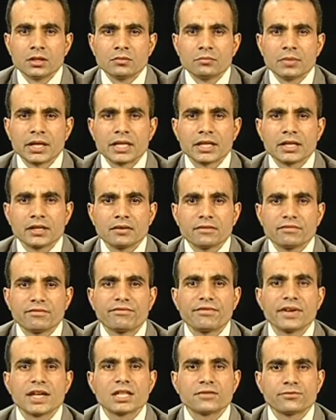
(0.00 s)
by
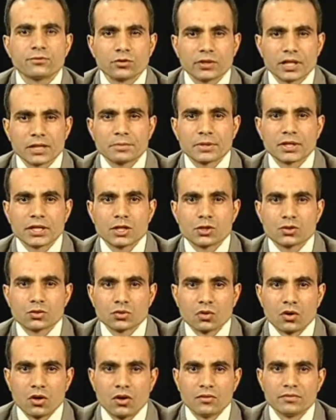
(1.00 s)
faithful
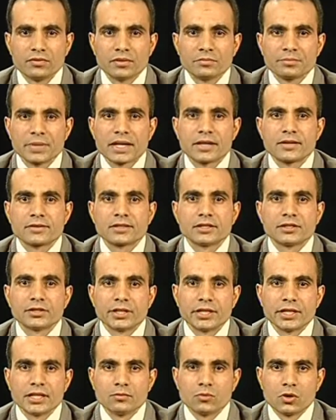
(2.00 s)
replication of parental
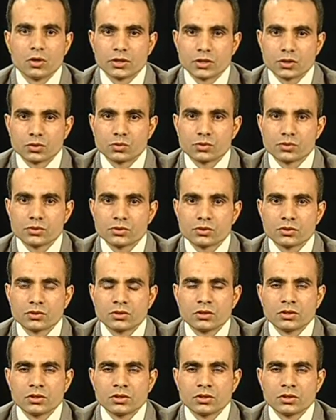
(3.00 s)
DNA molecules,